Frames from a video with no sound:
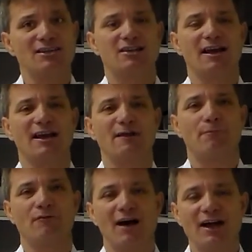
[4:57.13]
is going
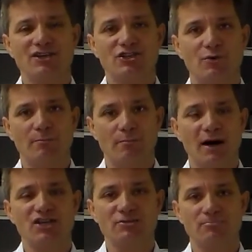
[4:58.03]
to provide you a
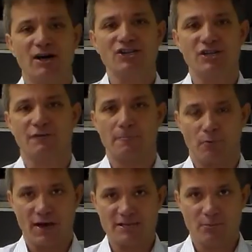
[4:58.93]
much, much
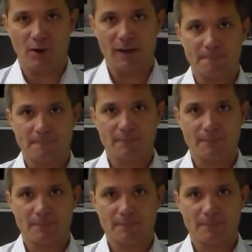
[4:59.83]
different price point.